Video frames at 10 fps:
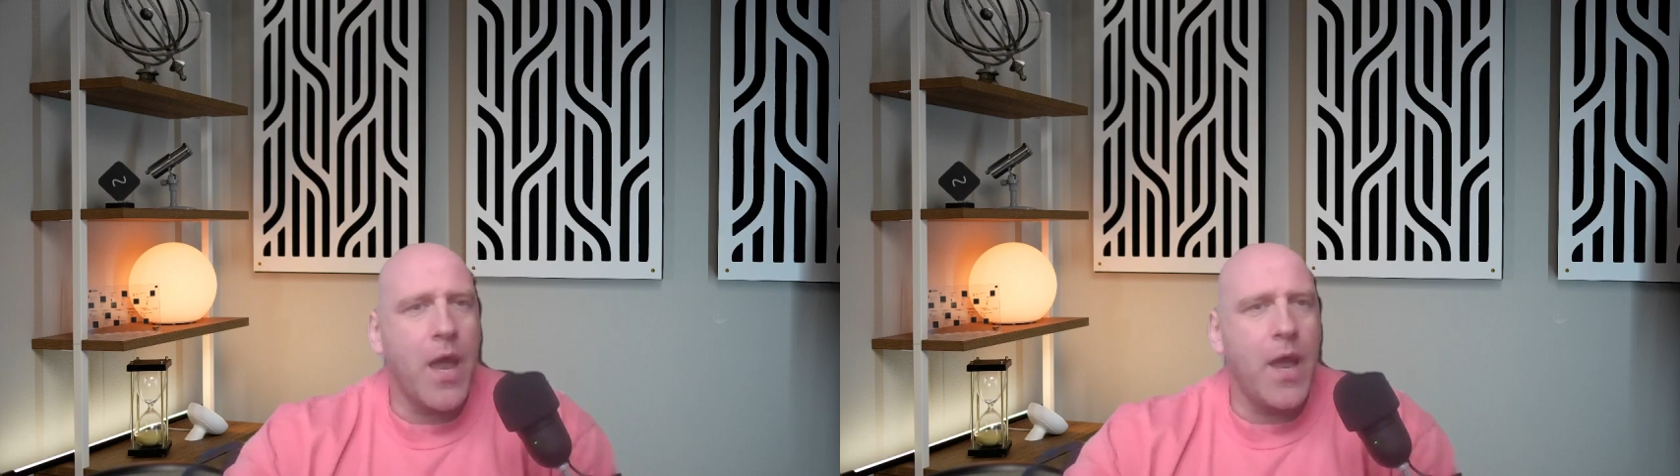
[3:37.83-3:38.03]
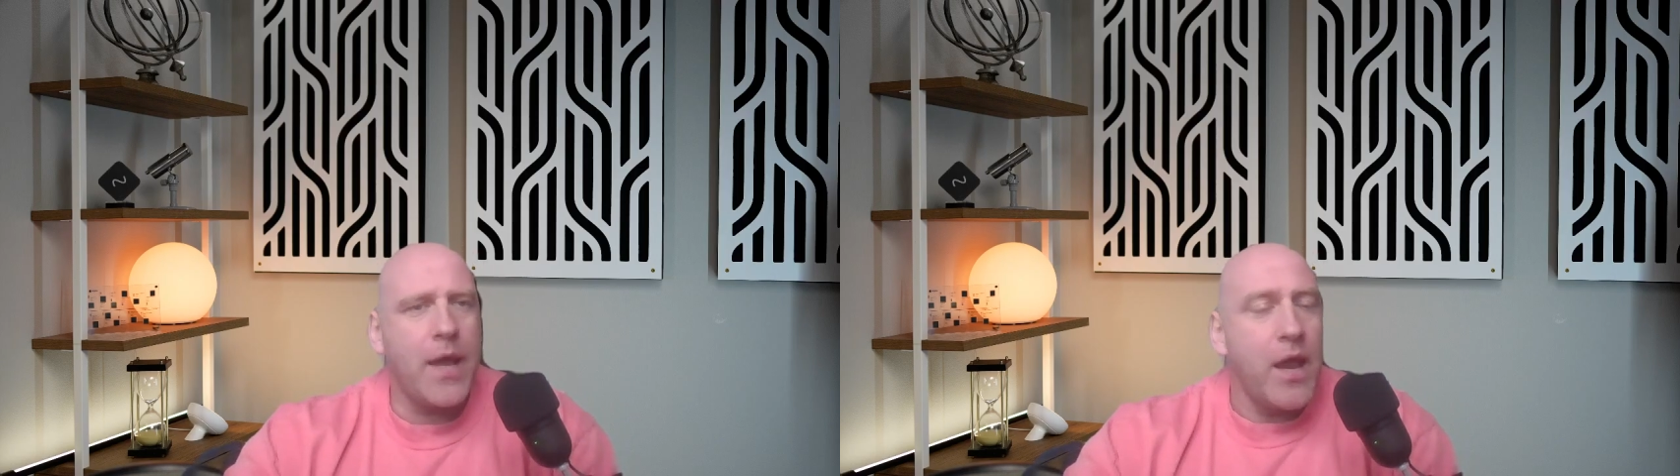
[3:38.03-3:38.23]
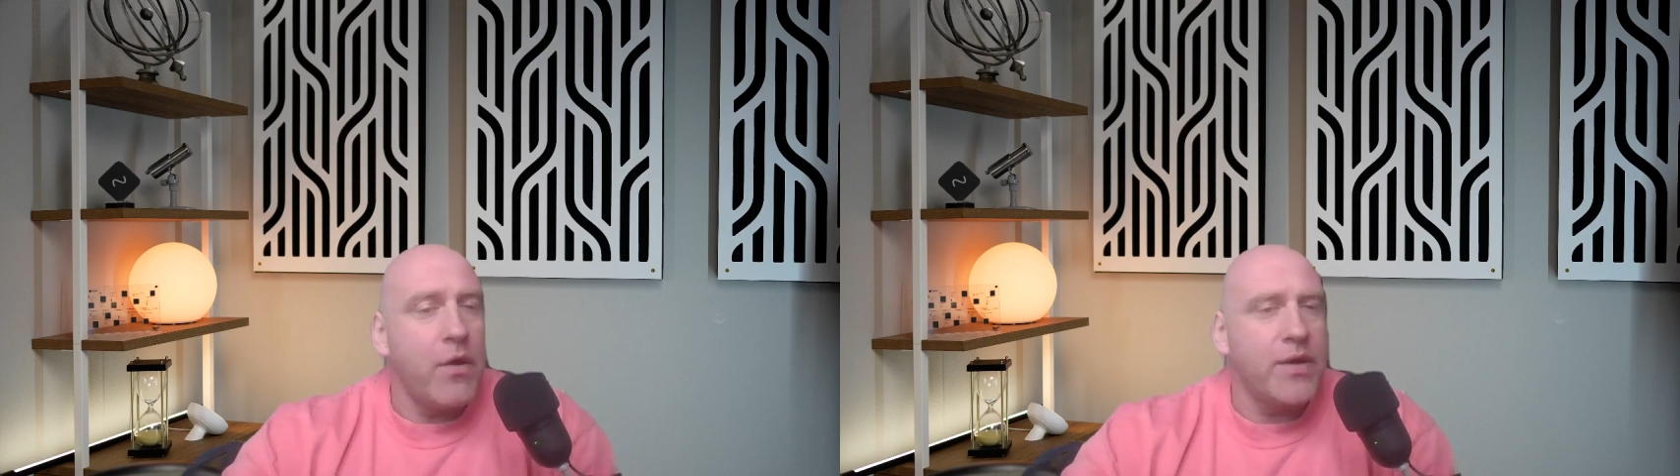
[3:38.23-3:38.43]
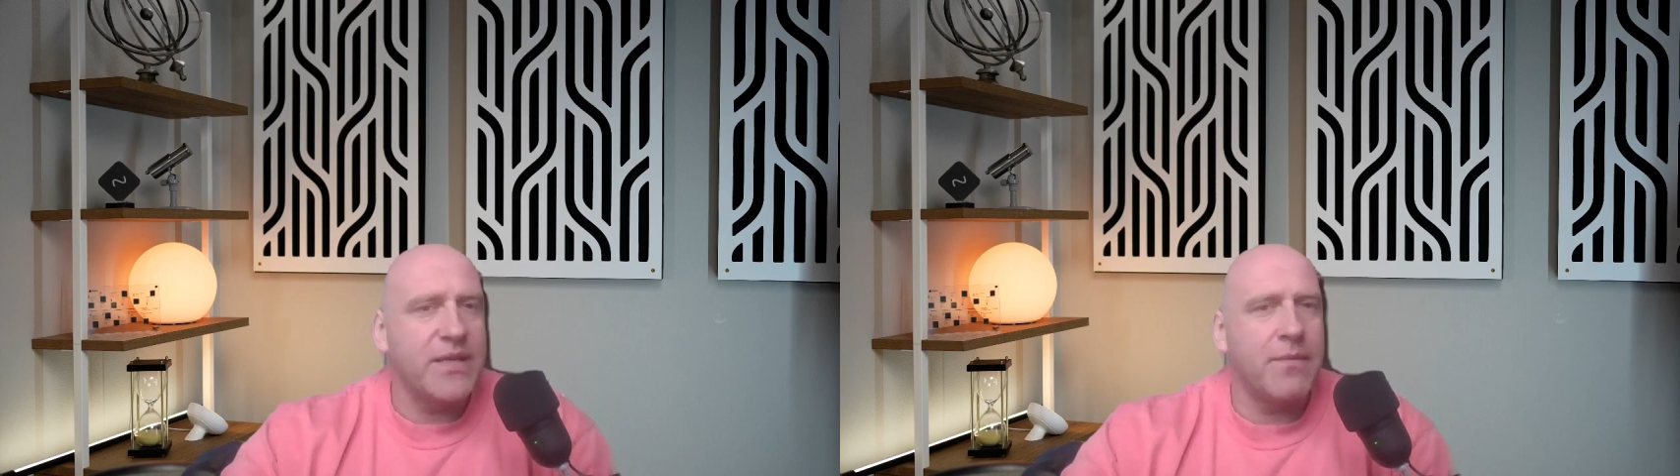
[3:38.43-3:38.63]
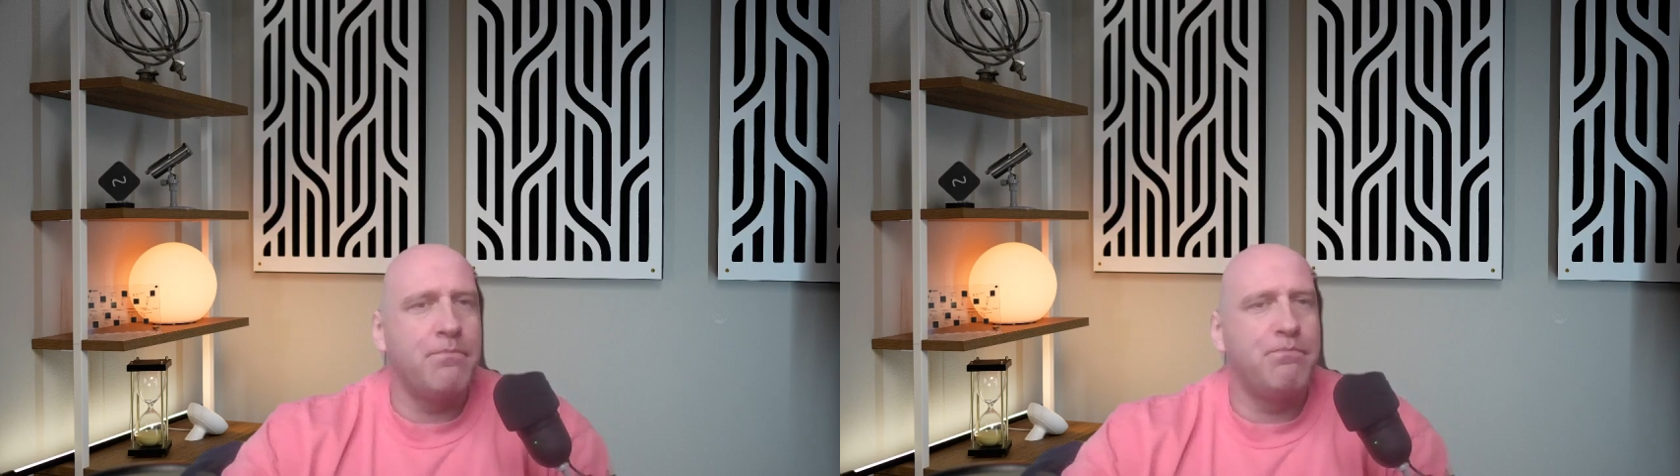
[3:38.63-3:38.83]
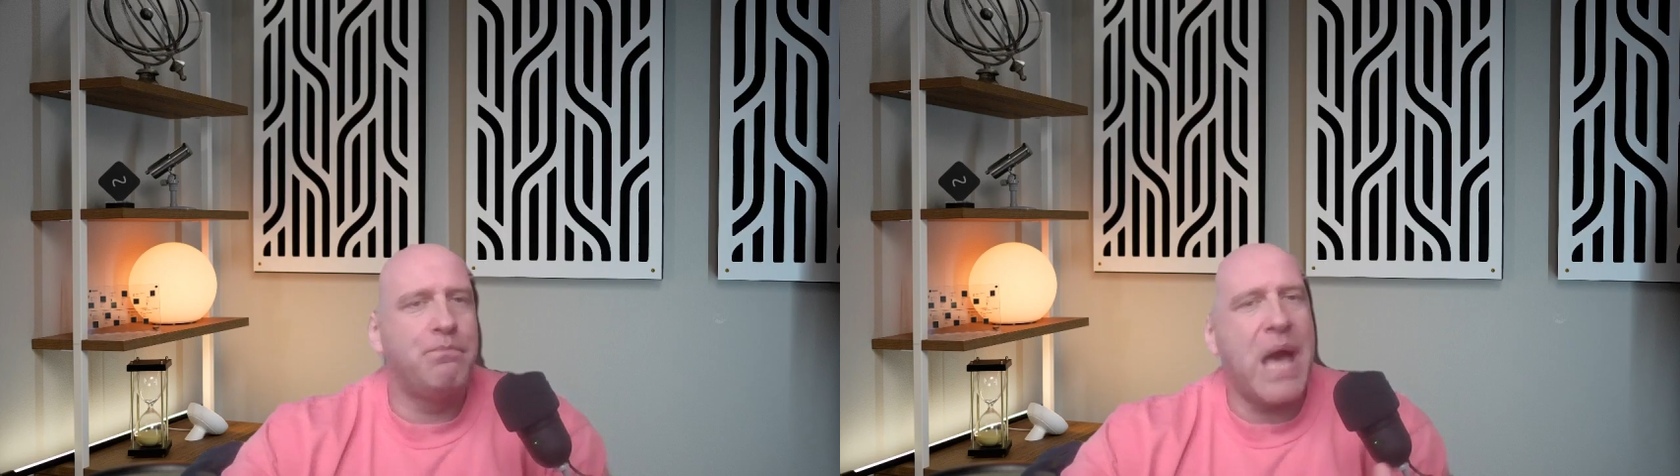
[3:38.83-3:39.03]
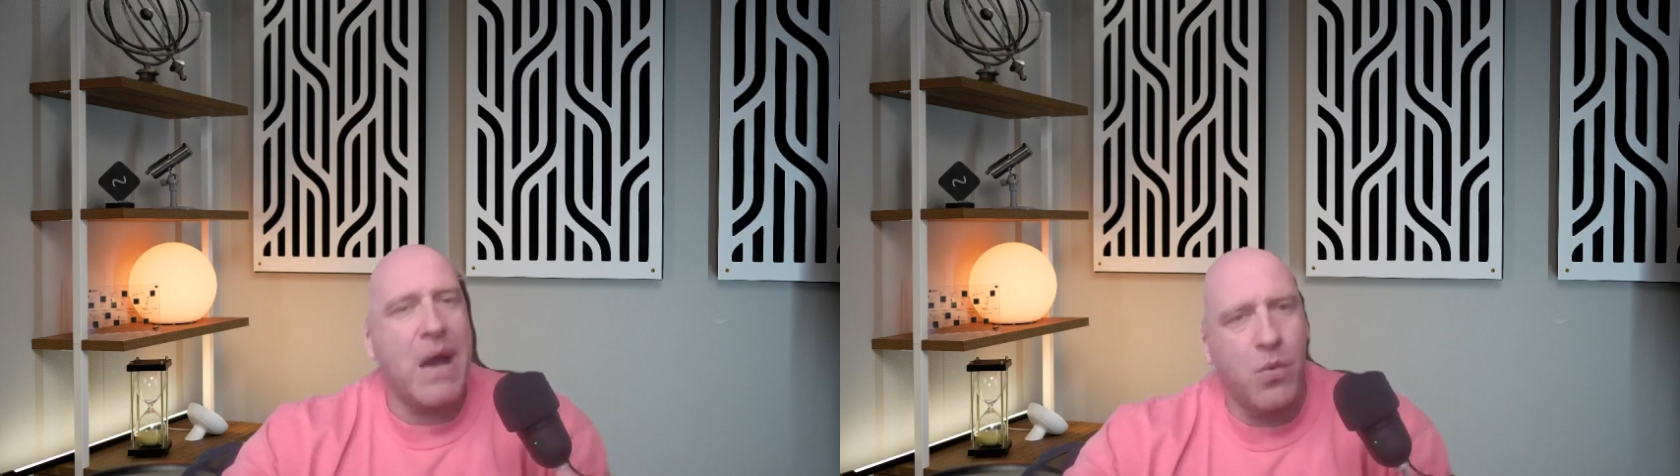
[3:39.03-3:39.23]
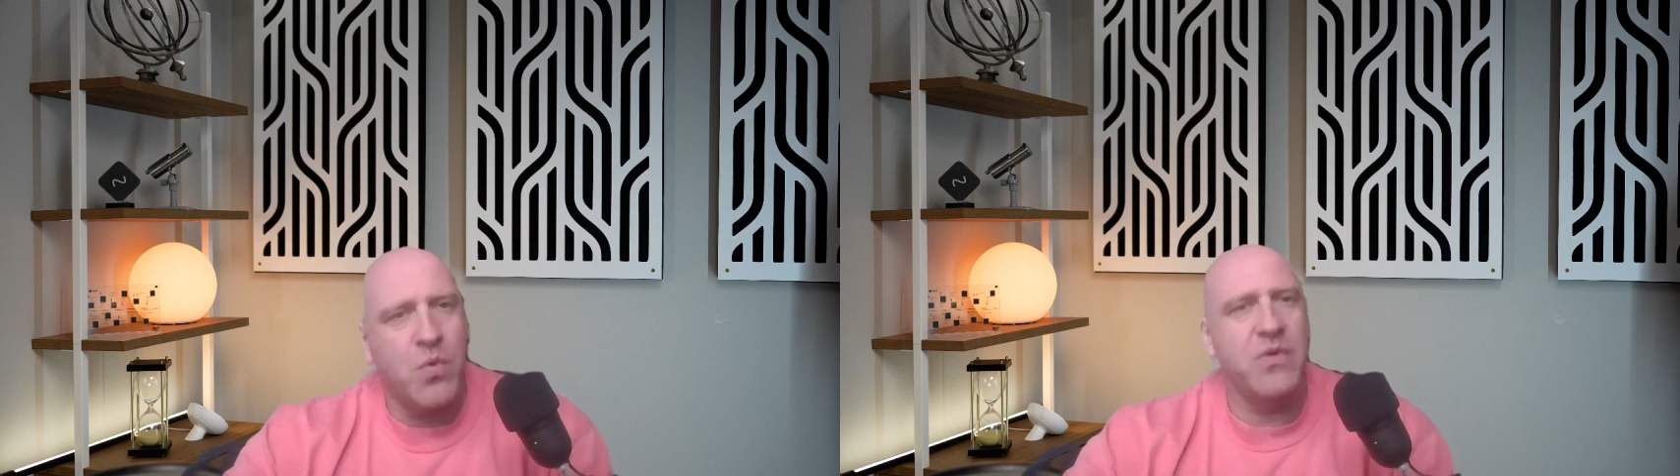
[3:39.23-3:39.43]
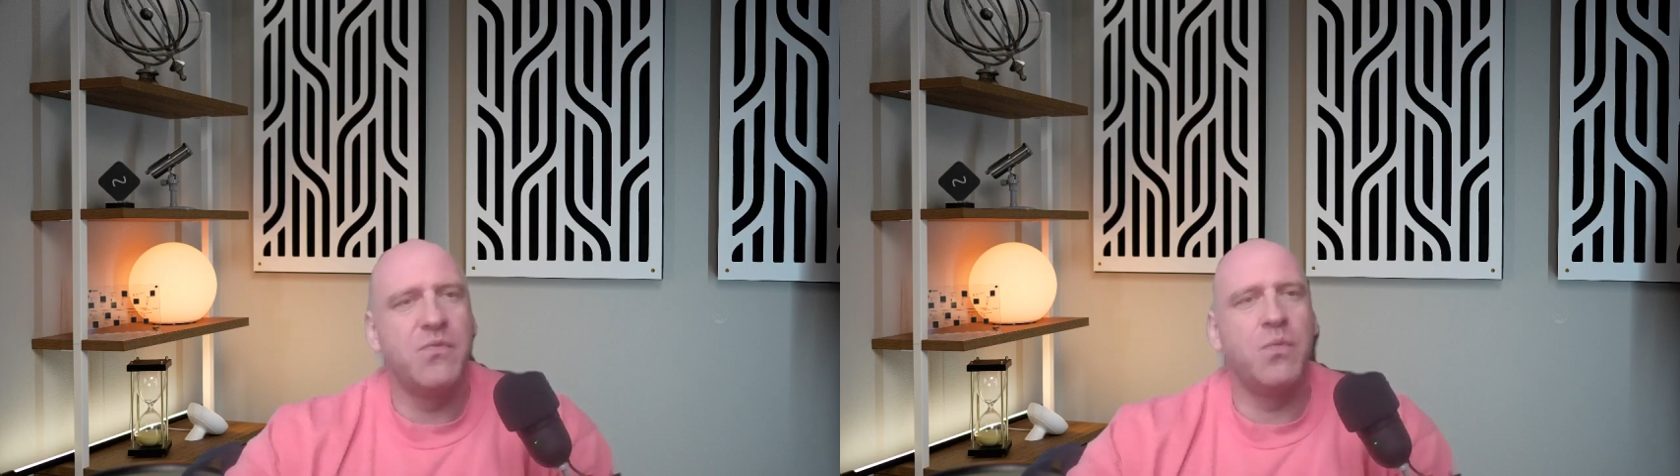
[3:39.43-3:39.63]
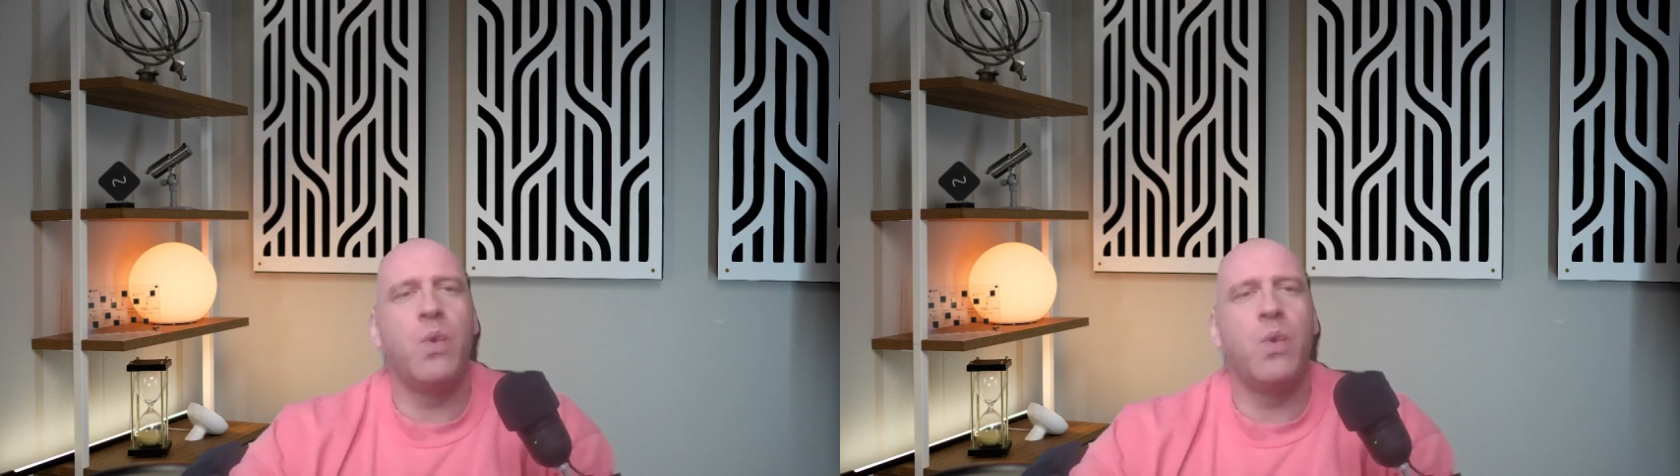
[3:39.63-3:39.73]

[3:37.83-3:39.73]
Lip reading: here are some powerful